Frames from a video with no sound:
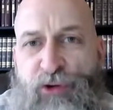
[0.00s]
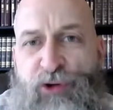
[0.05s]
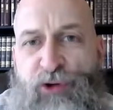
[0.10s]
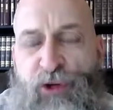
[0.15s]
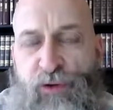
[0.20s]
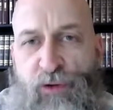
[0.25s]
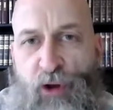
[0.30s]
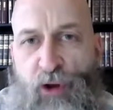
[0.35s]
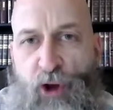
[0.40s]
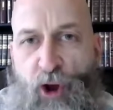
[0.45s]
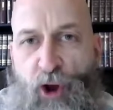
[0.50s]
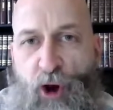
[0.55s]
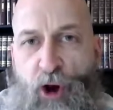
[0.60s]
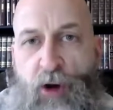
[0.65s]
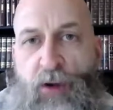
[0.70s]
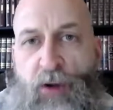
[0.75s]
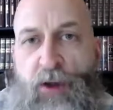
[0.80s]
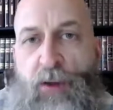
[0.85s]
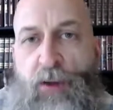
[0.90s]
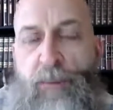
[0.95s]
the law
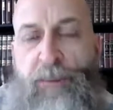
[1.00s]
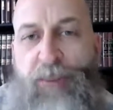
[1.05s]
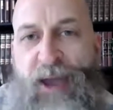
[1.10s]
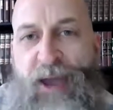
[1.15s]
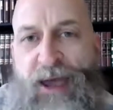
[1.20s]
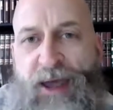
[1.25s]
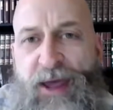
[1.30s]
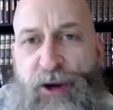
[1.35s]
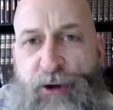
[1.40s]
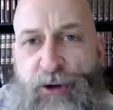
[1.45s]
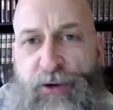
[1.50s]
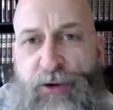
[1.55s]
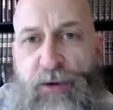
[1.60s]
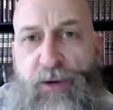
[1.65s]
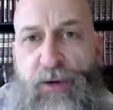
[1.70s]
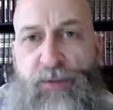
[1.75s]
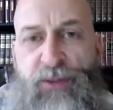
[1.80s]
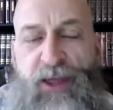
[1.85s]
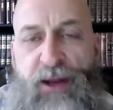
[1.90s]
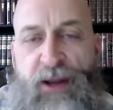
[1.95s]
better
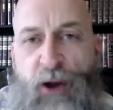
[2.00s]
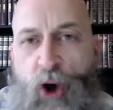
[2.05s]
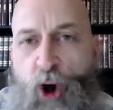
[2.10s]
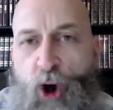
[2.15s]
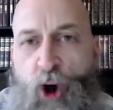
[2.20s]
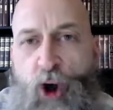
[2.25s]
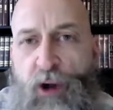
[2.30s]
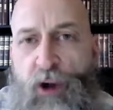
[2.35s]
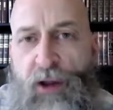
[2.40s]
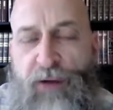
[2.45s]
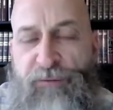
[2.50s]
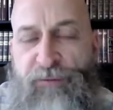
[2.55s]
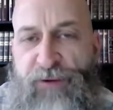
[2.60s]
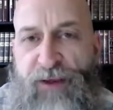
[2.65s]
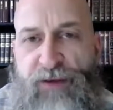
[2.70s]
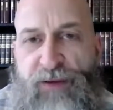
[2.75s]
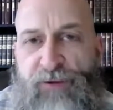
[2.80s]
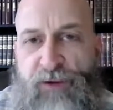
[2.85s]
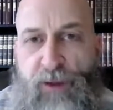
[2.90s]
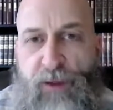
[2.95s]
than all of his
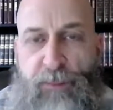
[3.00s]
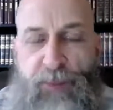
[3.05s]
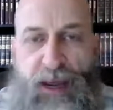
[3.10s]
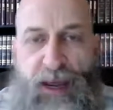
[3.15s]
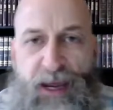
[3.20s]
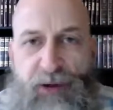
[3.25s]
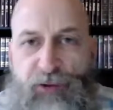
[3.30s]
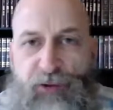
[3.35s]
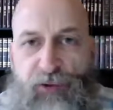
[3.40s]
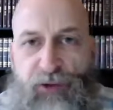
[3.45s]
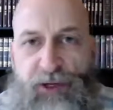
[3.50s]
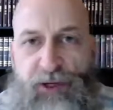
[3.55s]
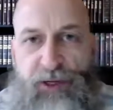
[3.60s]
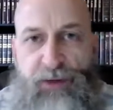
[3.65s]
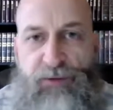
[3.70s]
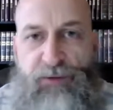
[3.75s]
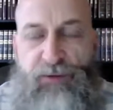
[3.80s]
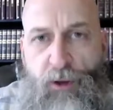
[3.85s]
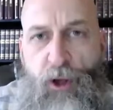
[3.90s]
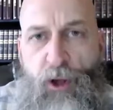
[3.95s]
compatriots,
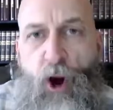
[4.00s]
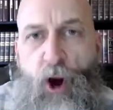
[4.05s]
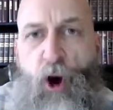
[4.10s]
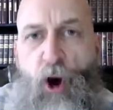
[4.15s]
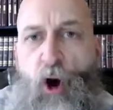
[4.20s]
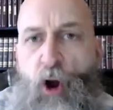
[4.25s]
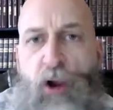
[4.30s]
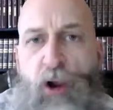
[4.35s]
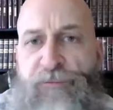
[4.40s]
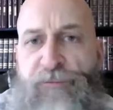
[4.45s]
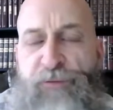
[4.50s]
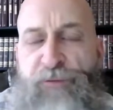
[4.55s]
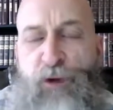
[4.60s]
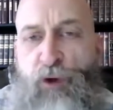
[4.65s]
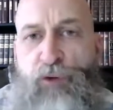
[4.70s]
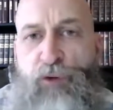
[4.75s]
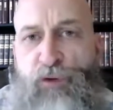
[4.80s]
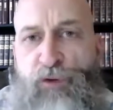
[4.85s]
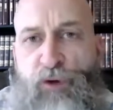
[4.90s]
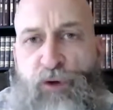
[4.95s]
all of those
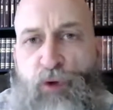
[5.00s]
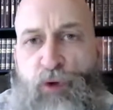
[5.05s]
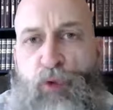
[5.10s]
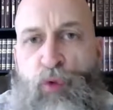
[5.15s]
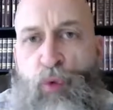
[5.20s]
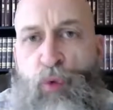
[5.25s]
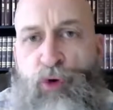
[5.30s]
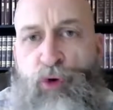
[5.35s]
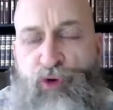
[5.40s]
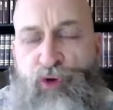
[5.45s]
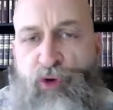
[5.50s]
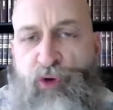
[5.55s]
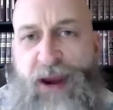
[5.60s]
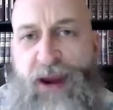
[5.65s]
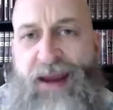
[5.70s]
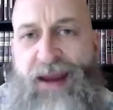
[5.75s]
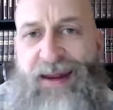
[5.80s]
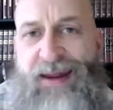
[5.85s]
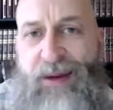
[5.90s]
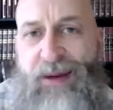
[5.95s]
who were
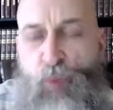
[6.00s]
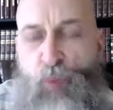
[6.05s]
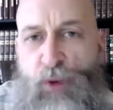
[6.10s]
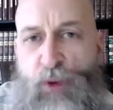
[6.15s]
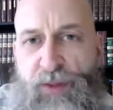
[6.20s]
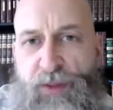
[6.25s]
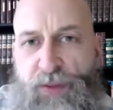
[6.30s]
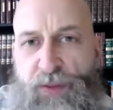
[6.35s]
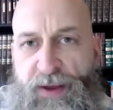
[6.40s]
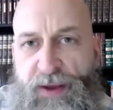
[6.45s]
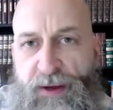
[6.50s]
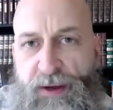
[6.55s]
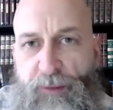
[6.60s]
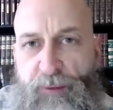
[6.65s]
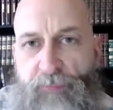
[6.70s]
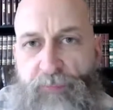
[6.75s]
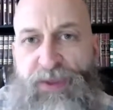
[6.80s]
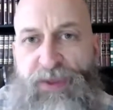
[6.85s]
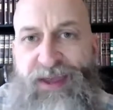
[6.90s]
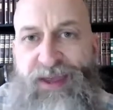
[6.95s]
training with him,
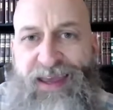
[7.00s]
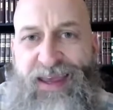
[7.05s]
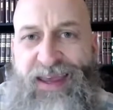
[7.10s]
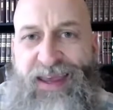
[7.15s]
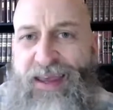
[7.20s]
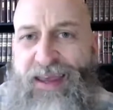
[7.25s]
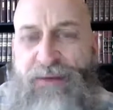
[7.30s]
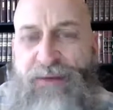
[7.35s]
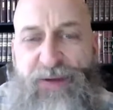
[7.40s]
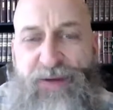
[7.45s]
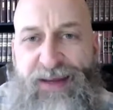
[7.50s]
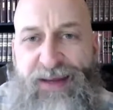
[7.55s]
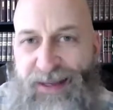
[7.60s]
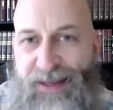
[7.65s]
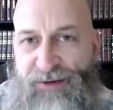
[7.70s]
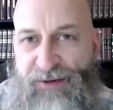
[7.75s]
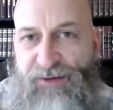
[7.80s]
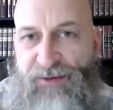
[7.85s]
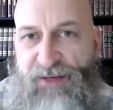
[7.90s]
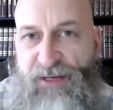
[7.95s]
even his
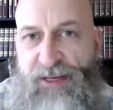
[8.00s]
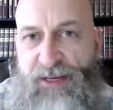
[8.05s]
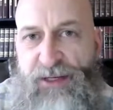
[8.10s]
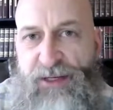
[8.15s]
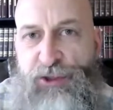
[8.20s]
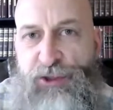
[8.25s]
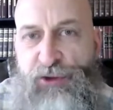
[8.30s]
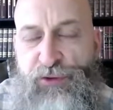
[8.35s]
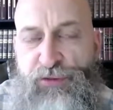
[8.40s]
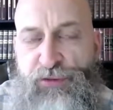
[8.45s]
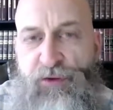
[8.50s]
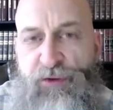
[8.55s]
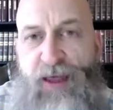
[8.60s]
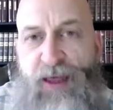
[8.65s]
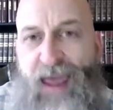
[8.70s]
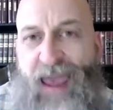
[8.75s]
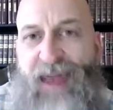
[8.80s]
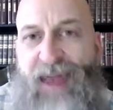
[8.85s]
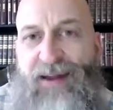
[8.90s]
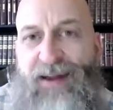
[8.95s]
teachers
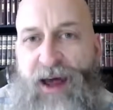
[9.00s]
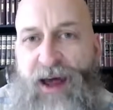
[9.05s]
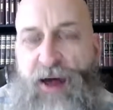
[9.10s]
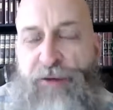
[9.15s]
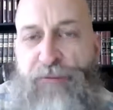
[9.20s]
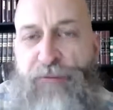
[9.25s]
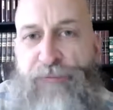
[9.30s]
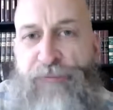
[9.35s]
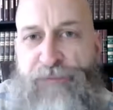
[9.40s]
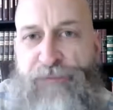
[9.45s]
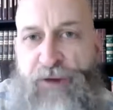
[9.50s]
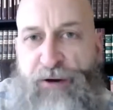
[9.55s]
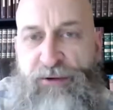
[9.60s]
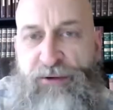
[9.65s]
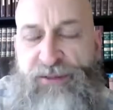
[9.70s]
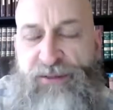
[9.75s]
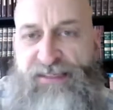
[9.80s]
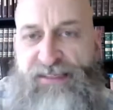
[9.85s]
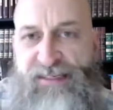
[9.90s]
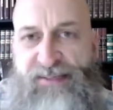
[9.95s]
and other
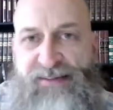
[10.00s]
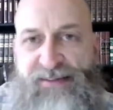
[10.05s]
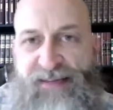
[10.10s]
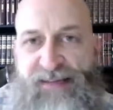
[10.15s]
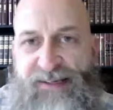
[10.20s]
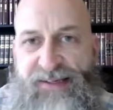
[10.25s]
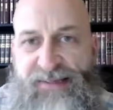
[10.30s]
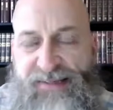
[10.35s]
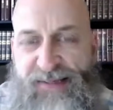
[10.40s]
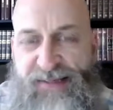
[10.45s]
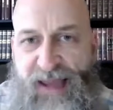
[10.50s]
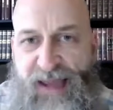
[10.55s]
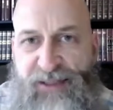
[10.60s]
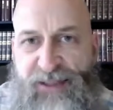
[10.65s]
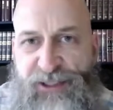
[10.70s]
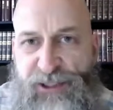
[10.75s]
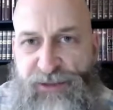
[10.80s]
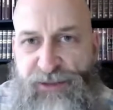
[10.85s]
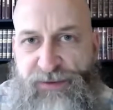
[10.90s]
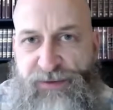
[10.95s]
Pharisees and
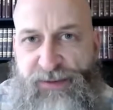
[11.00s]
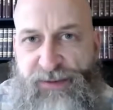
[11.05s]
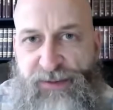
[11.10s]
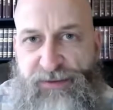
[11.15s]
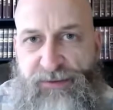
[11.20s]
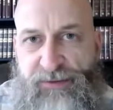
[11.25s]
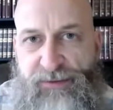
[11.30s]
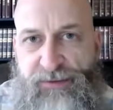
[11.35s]
Sadducees.